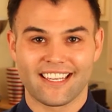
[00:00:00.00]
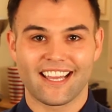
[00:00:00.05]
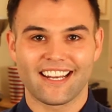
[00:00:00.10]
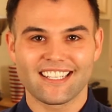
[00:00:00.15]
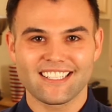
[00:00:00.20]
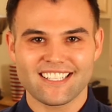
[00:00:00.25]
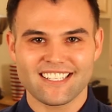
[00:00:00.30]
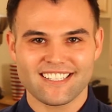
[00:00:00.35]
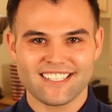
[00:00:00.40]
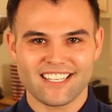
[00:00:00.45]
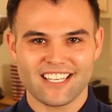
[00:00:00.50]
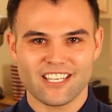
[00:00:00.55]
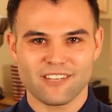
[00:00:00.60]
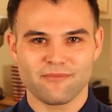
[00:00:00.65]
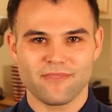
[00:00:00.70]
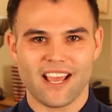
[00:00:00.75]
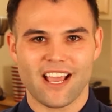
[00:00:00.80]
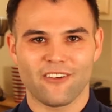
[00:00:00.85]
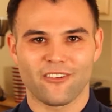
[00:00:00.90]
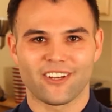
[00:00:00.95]
Getting to see him
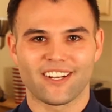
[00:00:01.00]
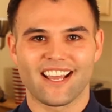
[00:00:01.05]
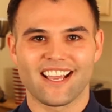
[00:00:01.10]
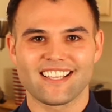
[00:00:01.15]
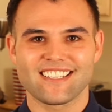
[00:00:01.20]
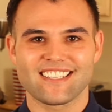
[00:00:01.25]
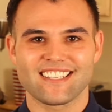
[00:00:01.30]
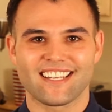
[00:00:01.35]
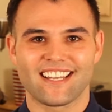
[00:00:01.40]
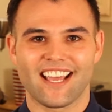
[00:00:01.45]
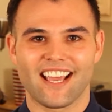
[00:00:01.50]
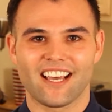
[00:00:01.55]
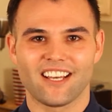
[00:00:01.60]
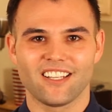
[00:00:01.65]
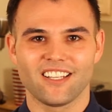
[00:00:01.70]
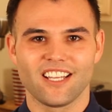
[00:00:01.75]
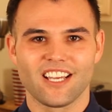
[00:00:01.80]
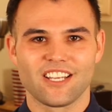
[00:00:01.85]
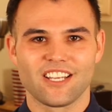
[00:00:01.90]
now on SNL